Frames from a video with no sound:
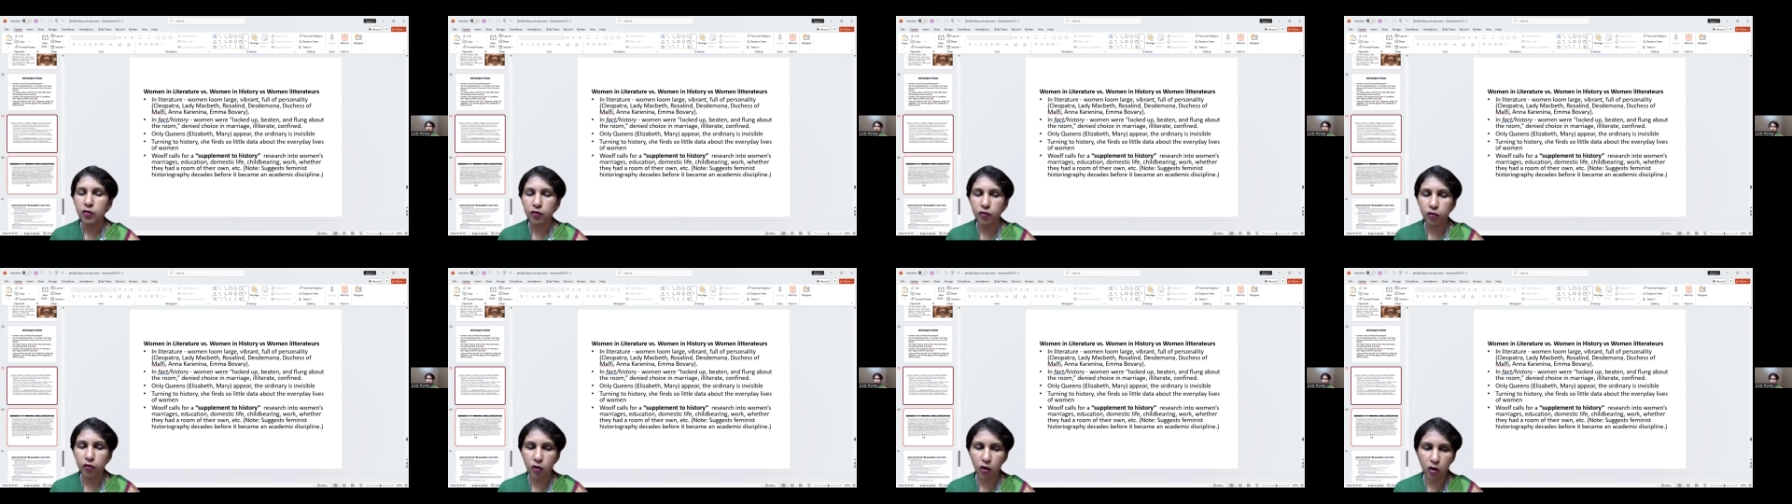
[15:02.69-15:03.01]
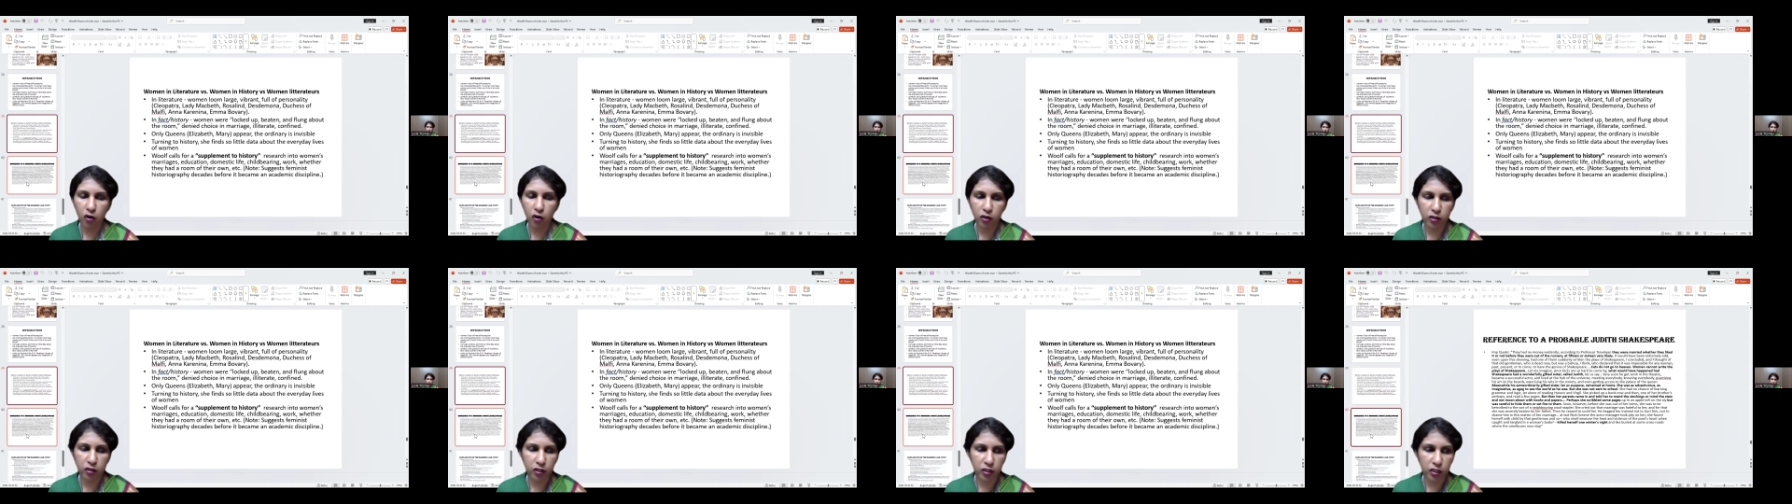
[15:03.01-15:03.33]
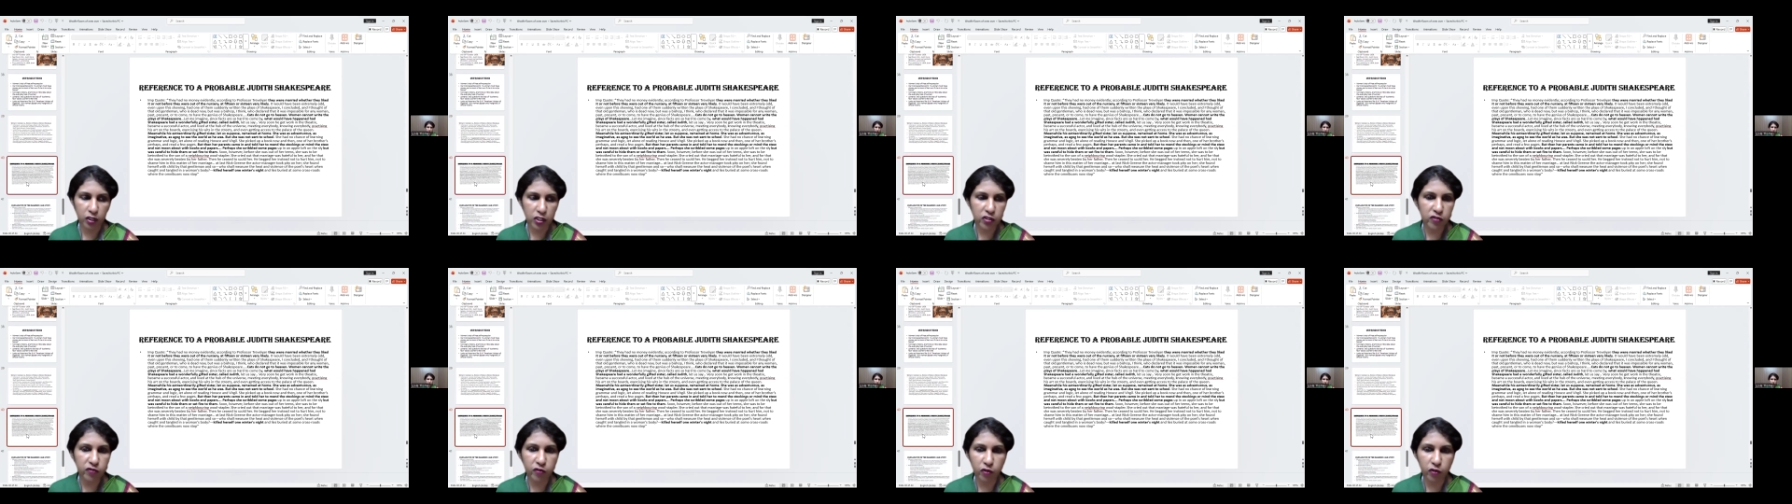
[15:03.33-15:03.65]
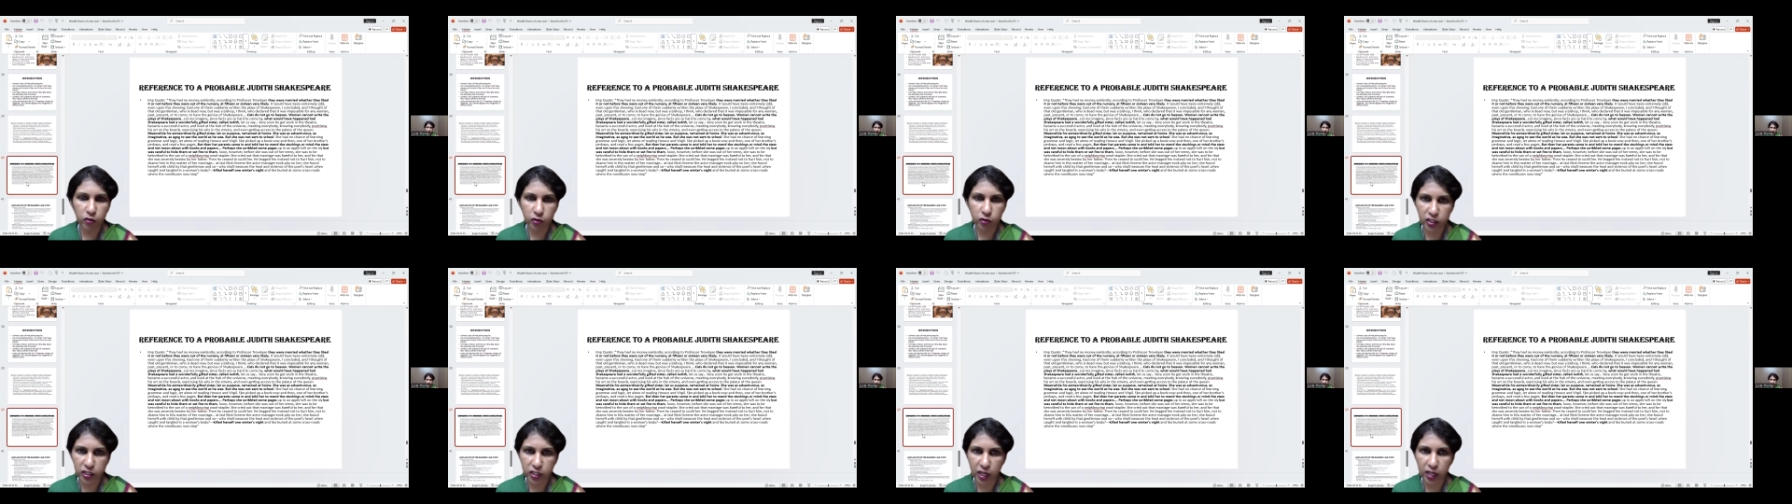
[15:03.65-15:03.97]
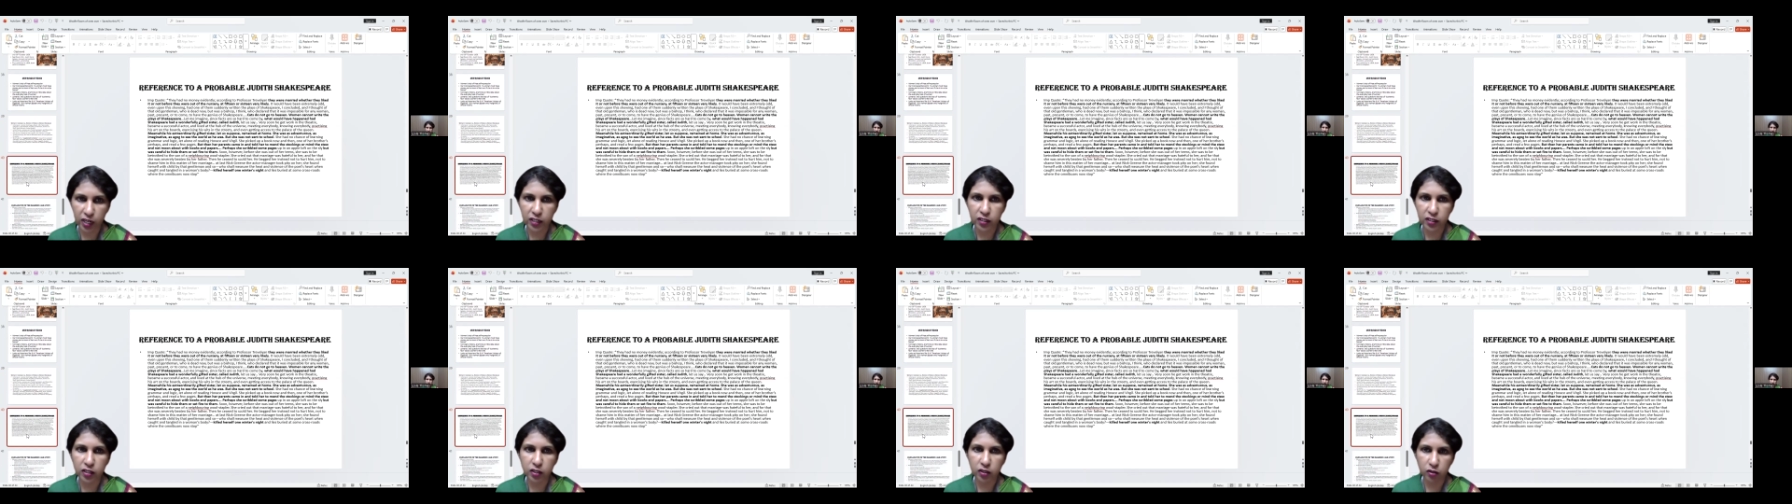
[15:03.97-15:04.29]
for this
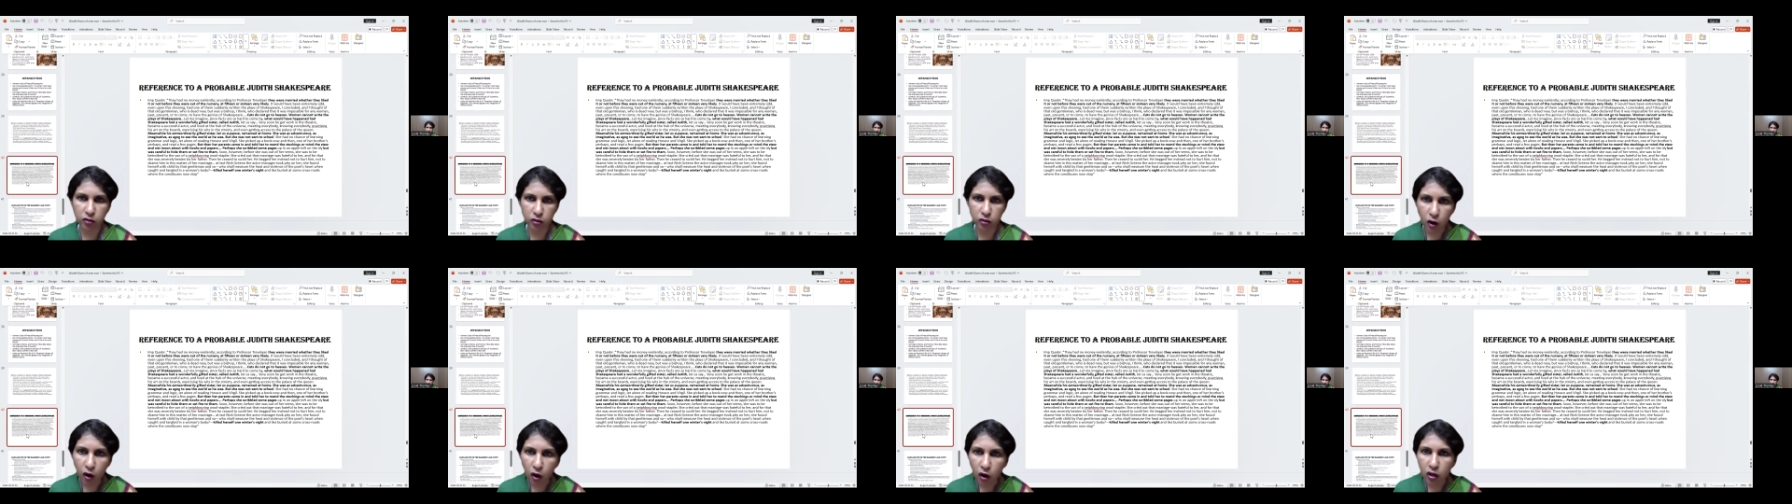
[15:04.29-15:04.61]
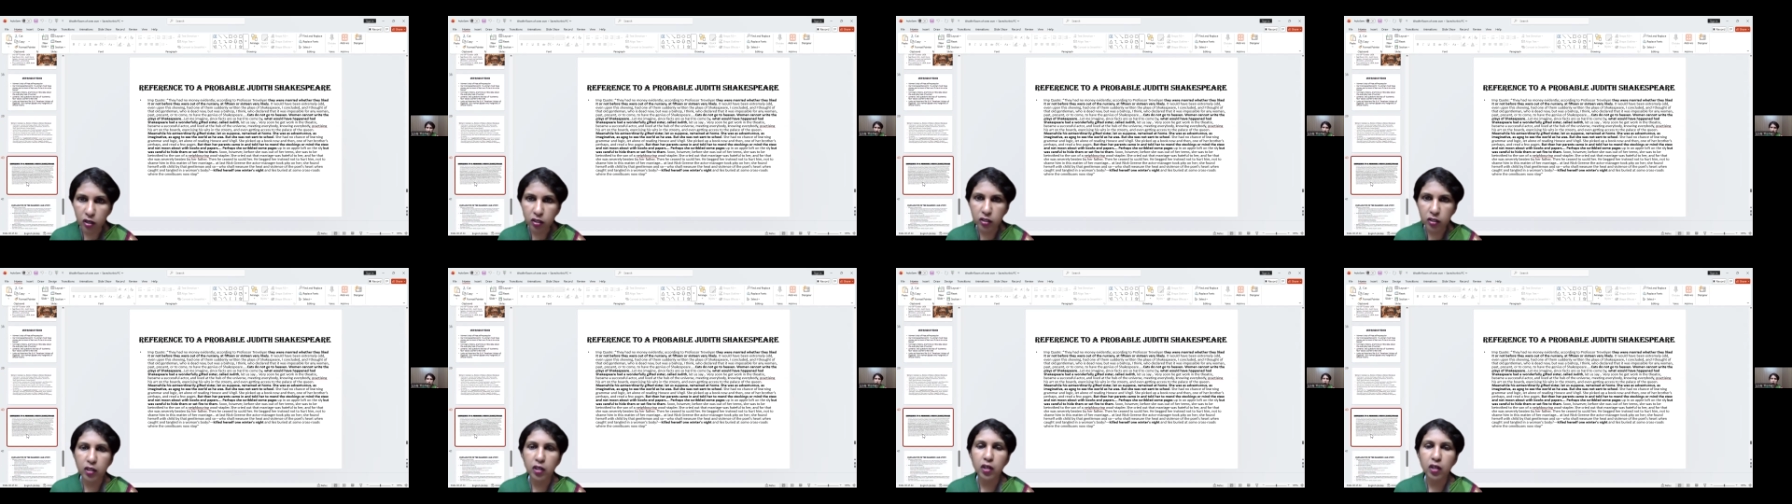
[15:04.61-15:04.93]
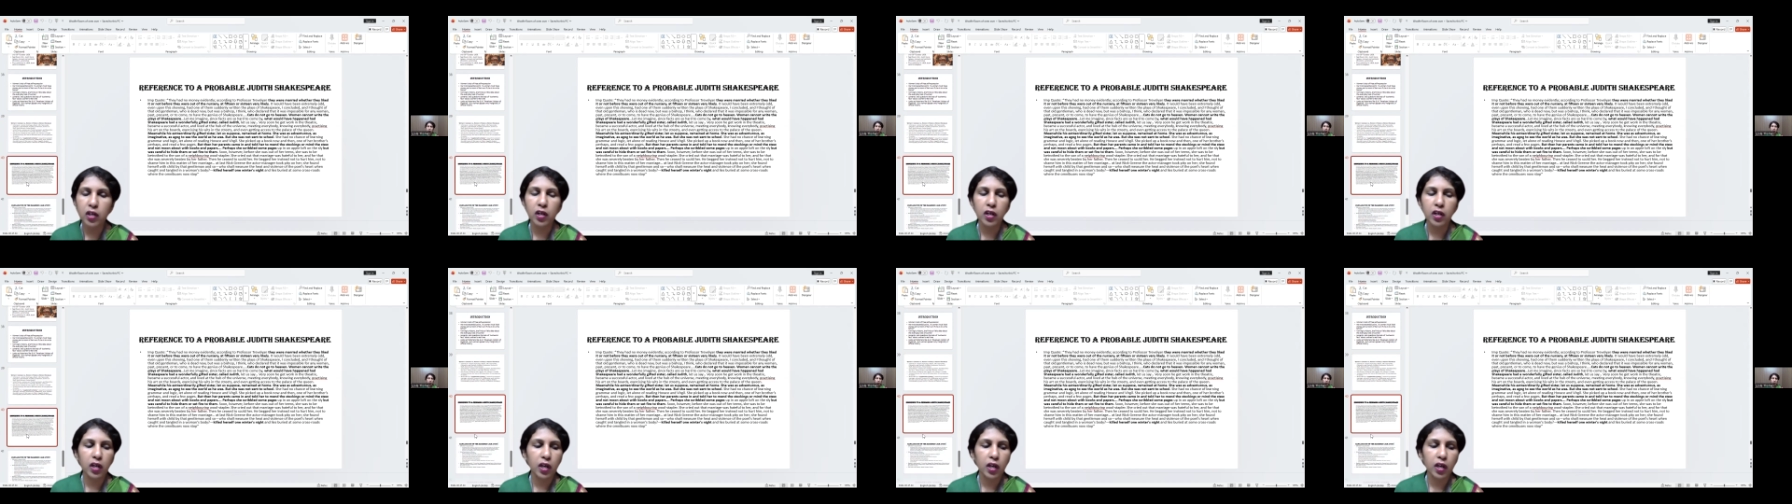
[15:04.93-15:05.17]
foresight and thought.